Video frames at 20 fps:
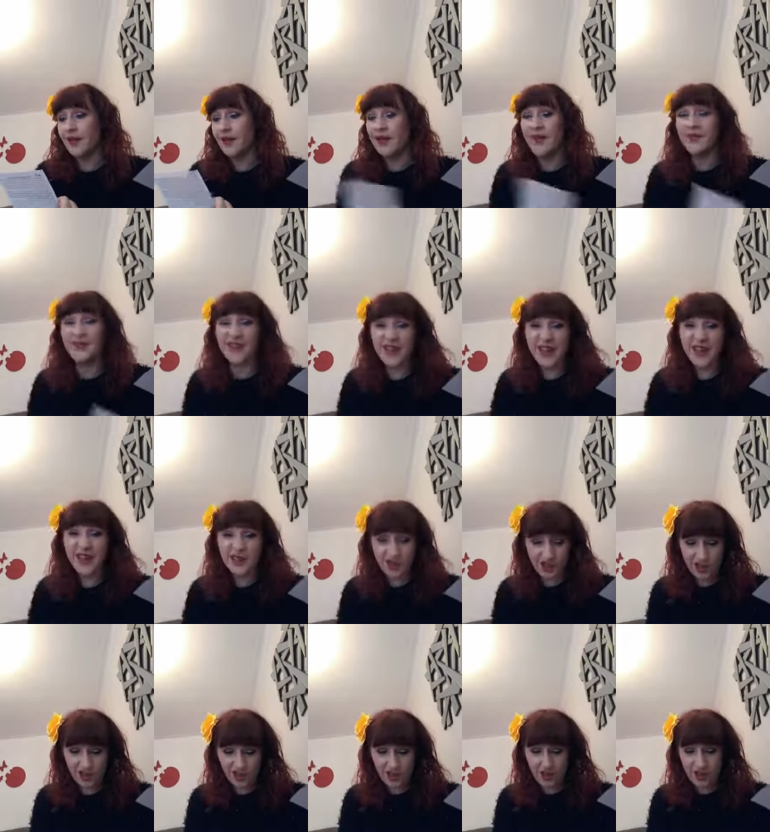even that you
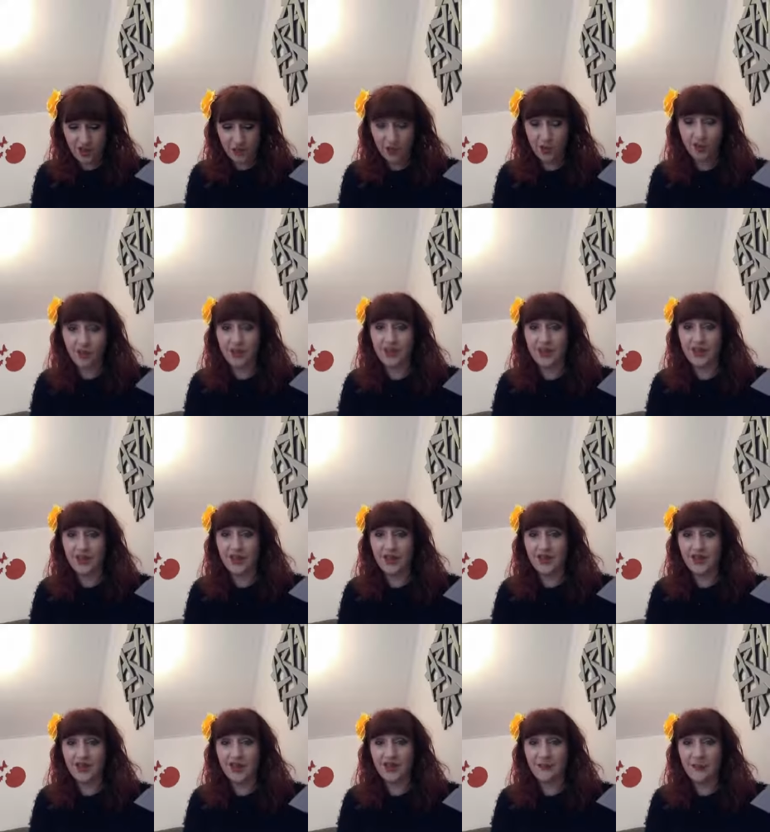should let brew for three to
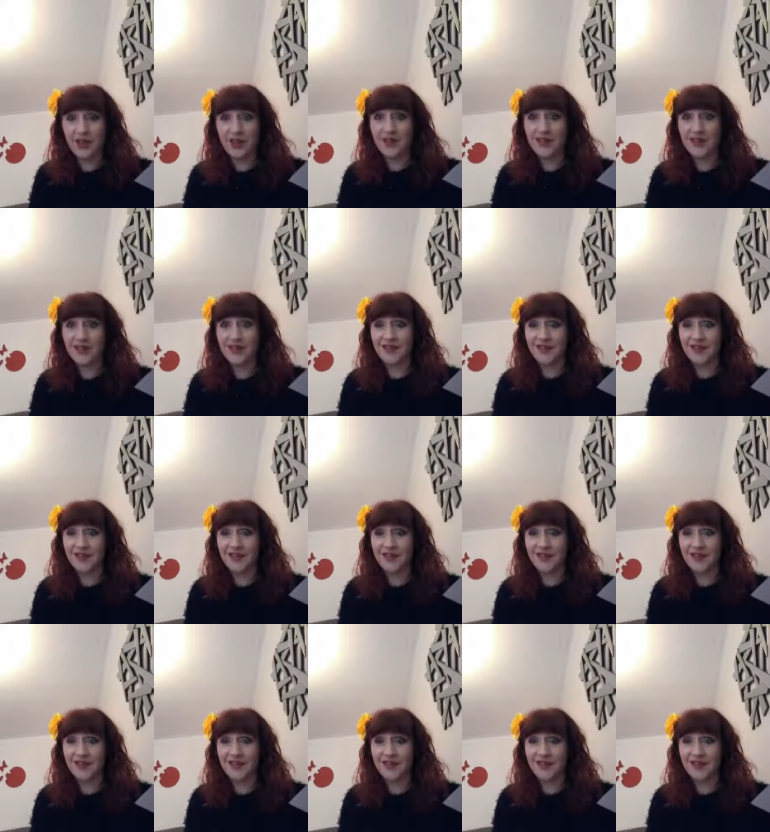five minutes.